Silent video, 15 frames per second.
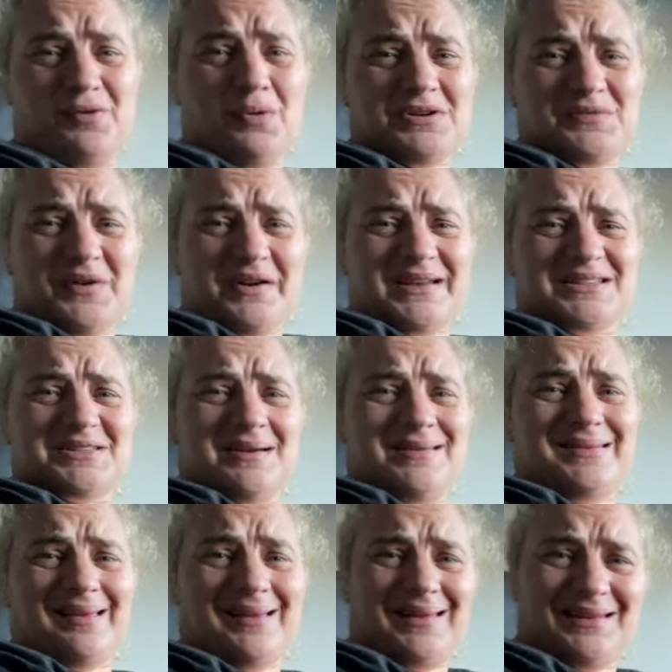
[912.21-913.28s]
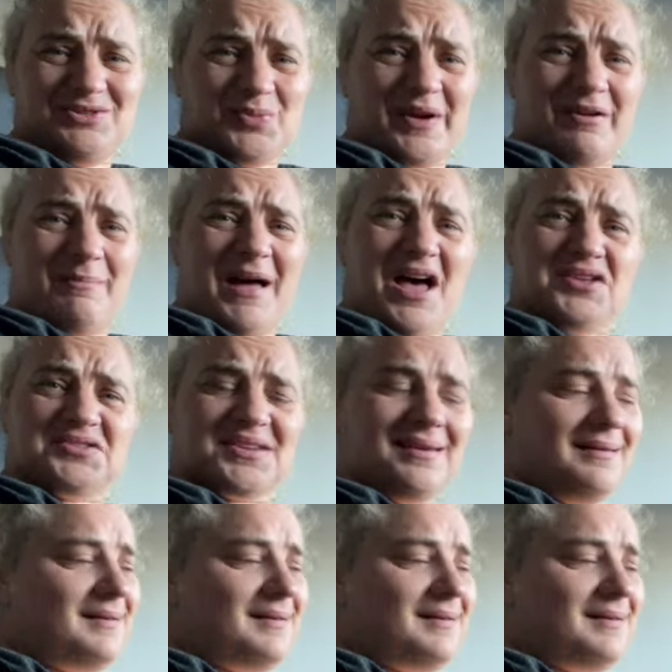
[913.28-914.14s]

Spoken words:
It was very exciting. I had to wear a mask.